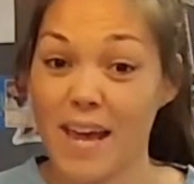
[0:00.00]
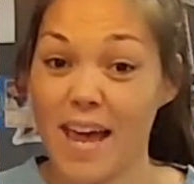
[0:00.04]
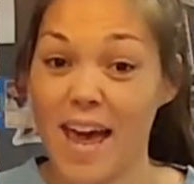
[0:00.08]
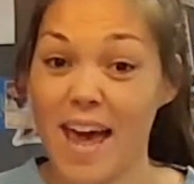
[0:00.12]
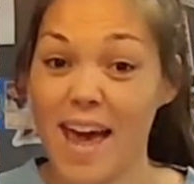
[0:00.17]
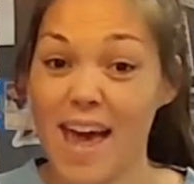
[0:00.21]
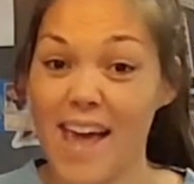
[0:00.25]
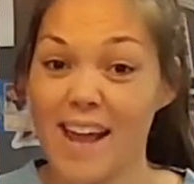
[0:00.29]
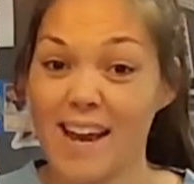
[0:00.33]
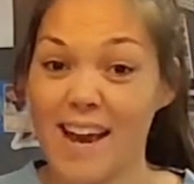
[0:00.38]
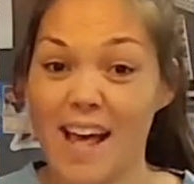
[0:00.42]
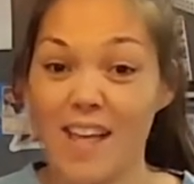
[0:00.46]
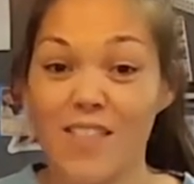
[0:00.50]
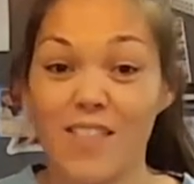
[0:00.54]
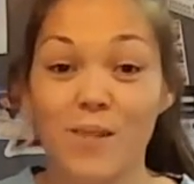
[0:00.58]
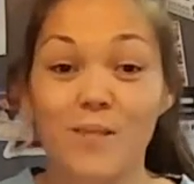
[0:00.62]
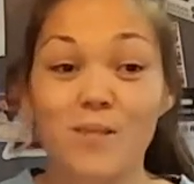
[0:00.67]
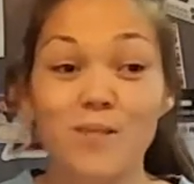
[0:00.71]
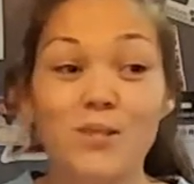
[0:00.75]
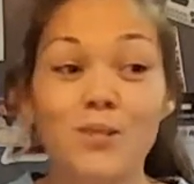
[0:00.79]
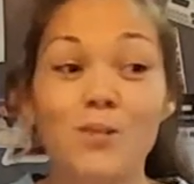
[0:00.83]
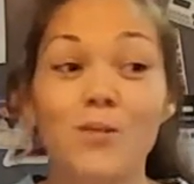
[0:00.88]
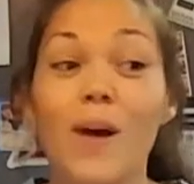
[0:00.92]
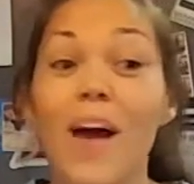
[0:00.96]
And they
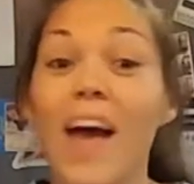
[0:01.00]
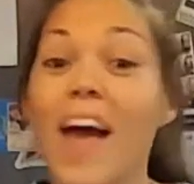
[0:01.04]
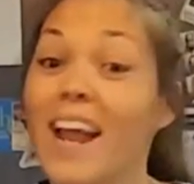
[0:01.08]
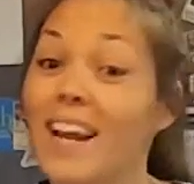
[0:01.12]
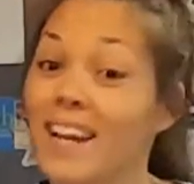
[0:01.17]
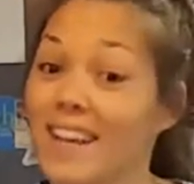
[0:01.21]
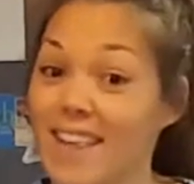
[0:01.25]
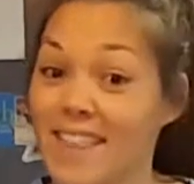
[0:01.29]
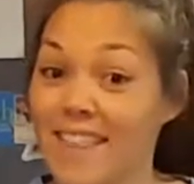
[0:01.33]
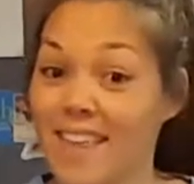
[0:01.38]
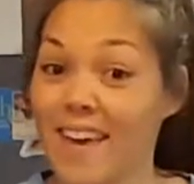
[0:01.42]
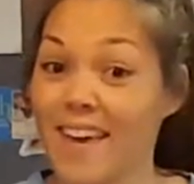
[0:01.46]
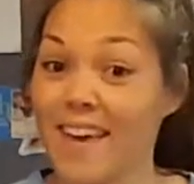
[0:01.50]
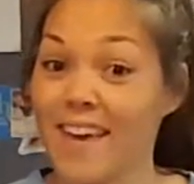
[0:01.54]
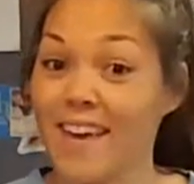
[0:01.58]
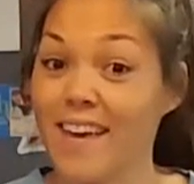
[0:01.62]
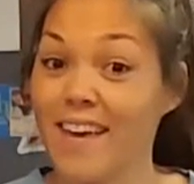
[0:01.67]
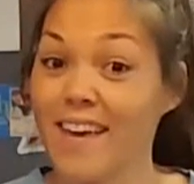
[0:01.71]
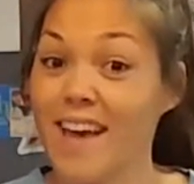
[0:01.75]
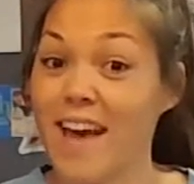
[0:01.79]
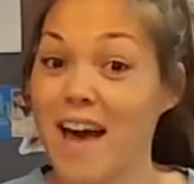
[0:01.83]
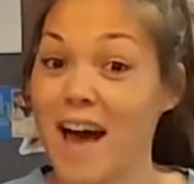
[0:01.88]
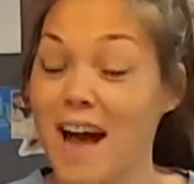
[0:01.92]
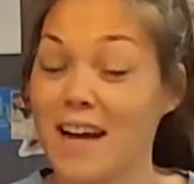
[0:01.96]
will do anything
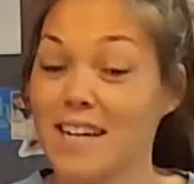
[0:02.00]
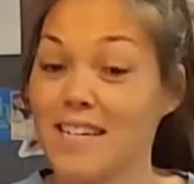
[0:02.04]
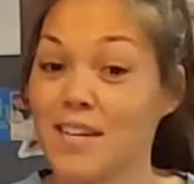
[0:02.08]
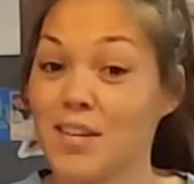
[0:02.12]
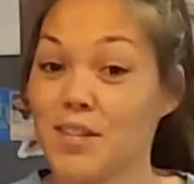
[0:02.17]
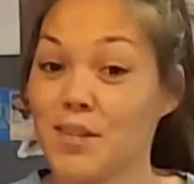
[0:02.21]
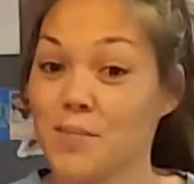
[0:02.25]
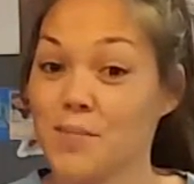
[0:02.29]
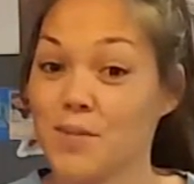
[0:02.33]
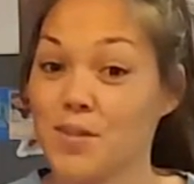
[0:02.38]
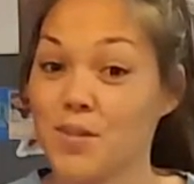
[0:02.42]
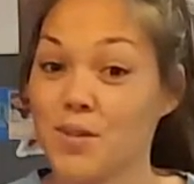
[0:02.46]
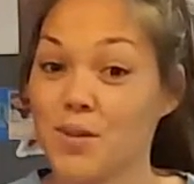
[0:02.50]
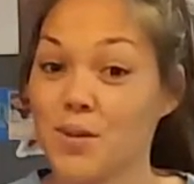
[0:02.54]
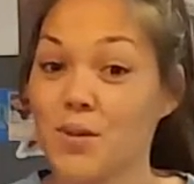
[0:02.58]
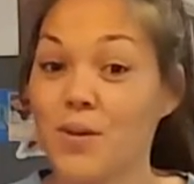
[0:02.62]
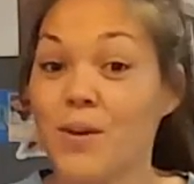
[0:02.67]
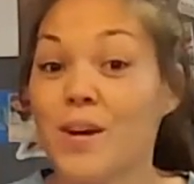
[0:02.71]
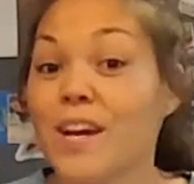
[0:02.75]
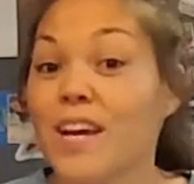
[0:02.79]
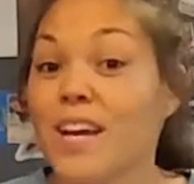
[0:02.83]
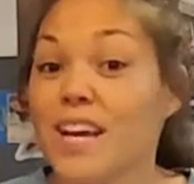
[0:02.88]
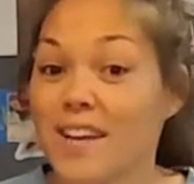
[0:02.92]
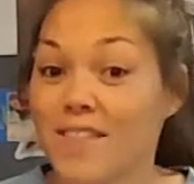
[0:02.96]
I tell them to do
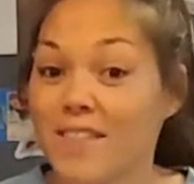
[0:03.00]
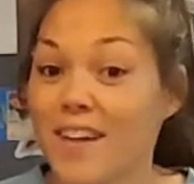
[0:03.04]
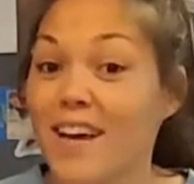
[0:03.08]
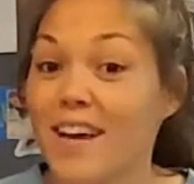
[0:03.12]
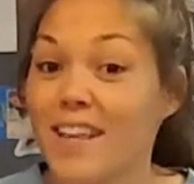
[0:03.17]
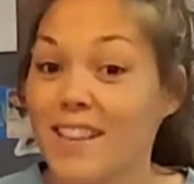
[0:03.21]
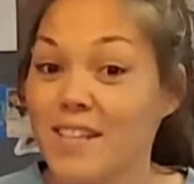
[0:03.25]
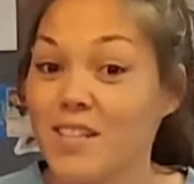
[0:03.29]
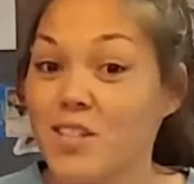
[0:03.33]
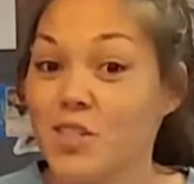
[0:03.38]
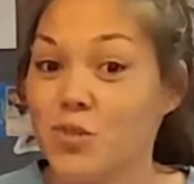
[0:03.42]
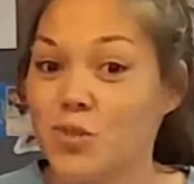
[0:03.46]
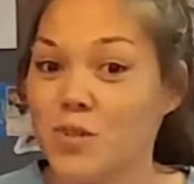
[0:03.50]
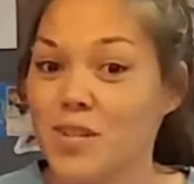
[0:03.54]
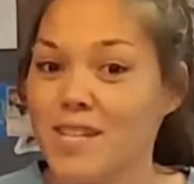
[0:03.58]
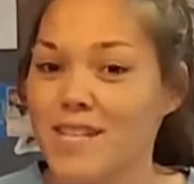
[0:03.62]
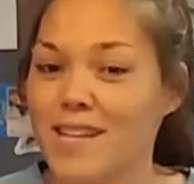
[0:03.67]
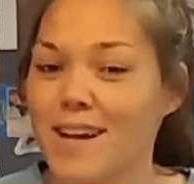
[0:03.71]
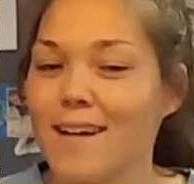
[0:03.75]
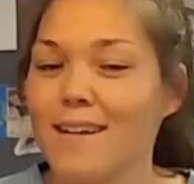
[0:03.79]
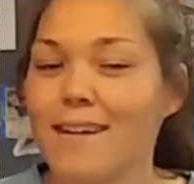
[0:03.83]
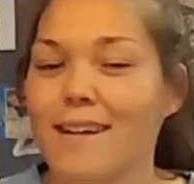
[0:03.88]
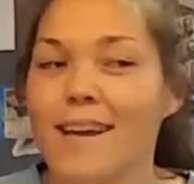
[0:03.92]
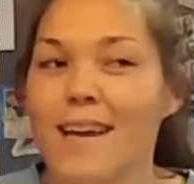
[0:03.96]
if I get these treats
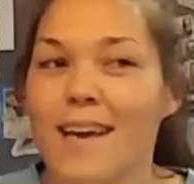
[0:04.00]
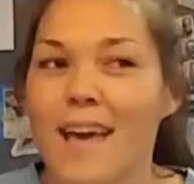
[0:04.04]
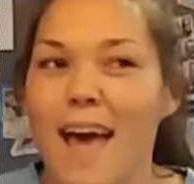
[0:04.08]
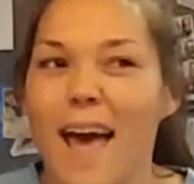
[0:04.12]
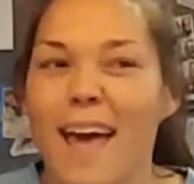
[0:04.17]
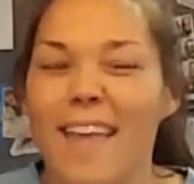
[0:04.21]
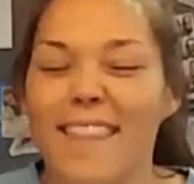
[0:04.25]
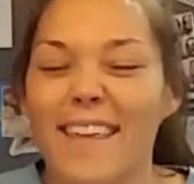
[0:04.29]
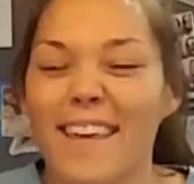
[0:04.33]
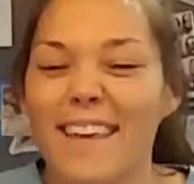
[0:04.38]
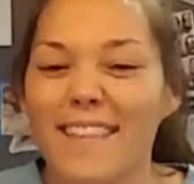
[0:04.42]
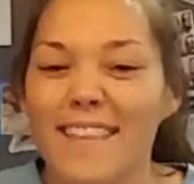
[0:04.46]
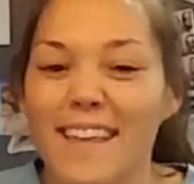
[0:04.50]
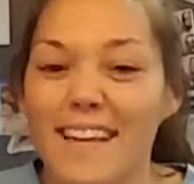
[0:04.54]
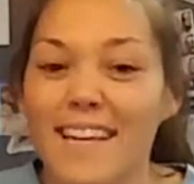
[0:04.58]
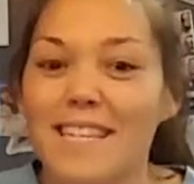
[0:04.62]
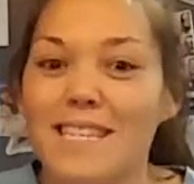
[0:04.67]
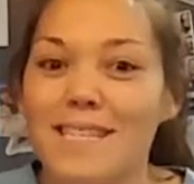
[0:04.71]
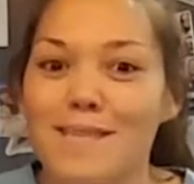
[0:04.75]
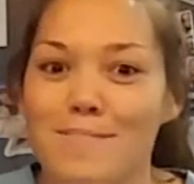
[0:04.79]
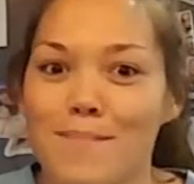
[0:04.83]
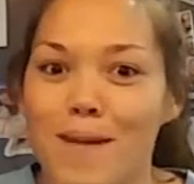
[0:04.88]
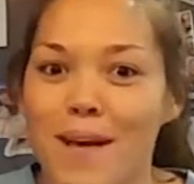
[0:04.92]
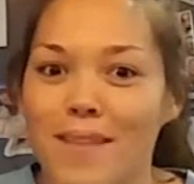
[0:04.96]
out. And they can like
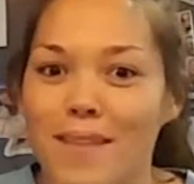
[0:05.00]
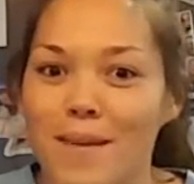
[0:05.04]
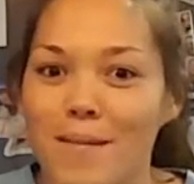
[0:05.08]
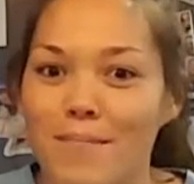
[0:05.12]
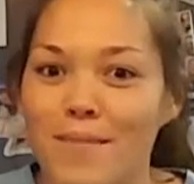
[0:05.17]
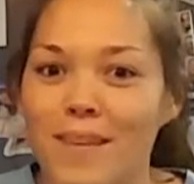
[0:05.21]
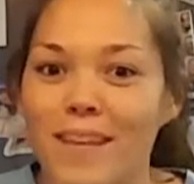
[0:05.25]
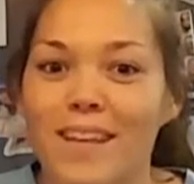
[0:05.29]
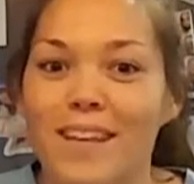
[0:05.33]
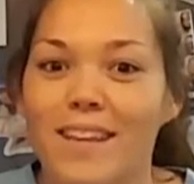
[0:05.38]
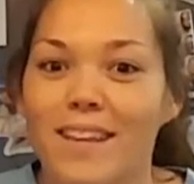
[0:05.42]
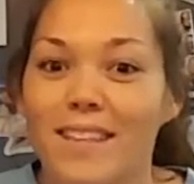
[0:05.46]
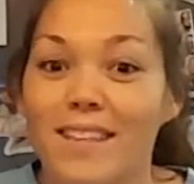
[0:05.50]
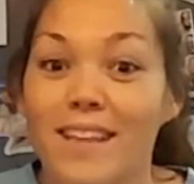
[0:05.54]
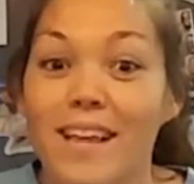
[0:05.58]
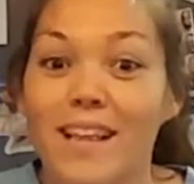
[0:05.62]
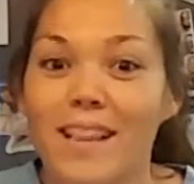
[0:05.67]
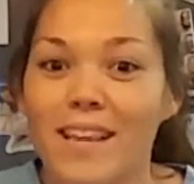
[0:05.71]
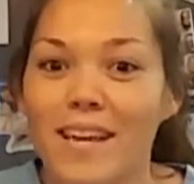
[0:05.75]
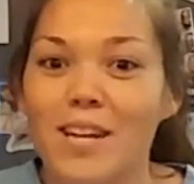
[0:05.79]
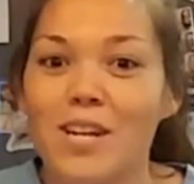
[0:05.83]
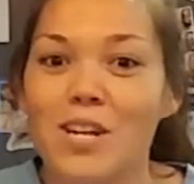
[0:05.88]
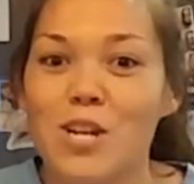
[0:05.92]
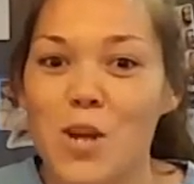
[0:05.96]
smell them. They
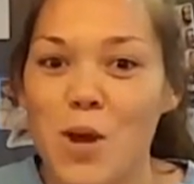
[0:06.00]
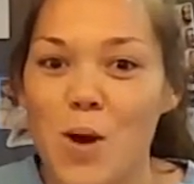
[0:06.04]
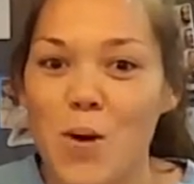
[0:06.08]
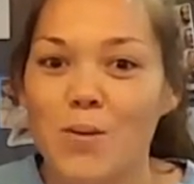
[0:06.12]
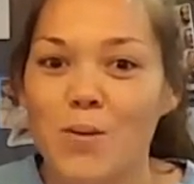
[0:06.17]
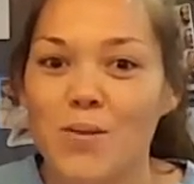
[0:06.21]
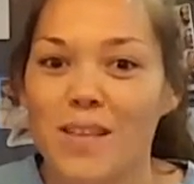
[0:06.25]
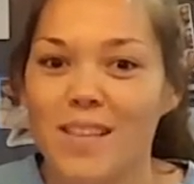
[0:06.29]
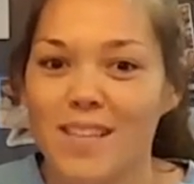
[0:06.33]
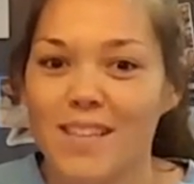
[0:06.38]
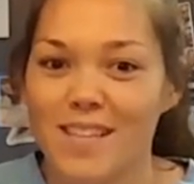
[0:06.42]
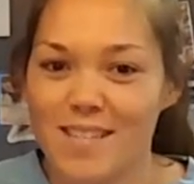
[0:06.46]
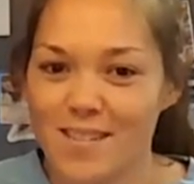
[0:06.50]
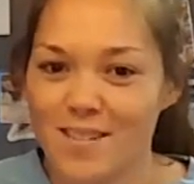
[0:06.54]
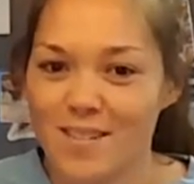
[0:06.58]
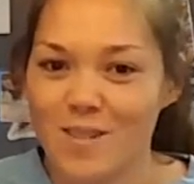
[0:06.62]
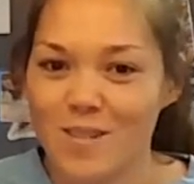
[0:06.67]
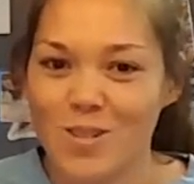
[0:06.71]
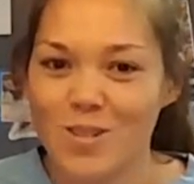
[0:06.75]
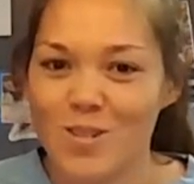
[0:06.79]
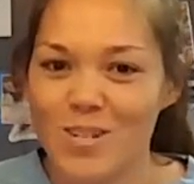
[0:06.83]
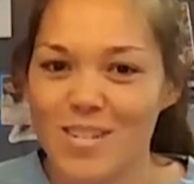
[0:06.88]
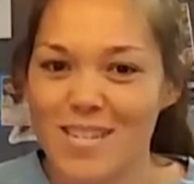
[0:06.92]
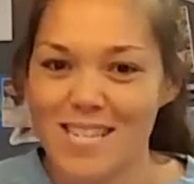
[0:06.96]
like know that these are
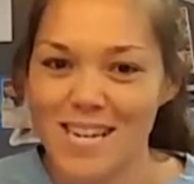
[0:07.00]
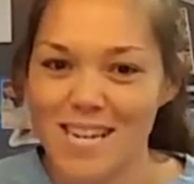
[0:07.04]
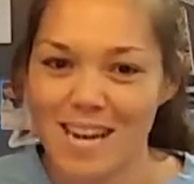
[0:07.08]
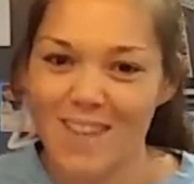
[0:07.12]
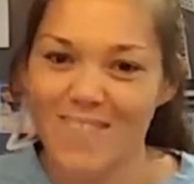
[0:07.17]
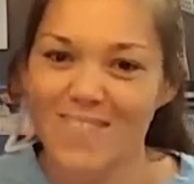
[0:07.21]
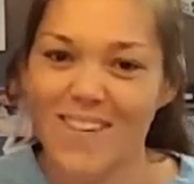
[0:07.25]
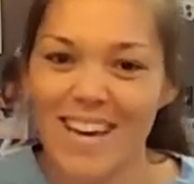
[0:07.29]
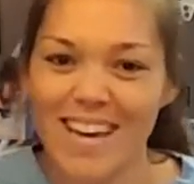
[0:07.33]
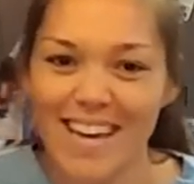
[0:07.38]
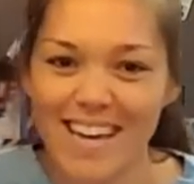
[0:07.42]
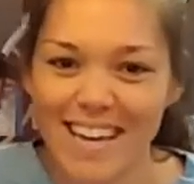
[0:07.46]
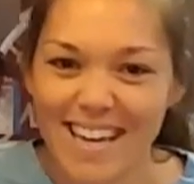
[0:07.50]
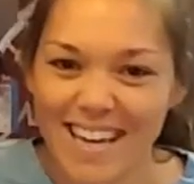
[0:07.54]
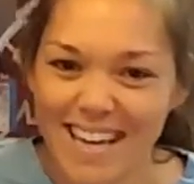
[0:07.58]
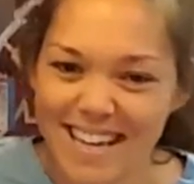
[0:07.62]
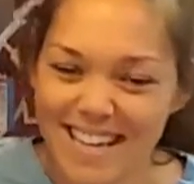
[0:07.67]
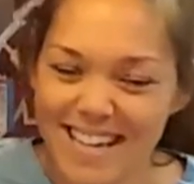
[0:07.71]
the treats that I make.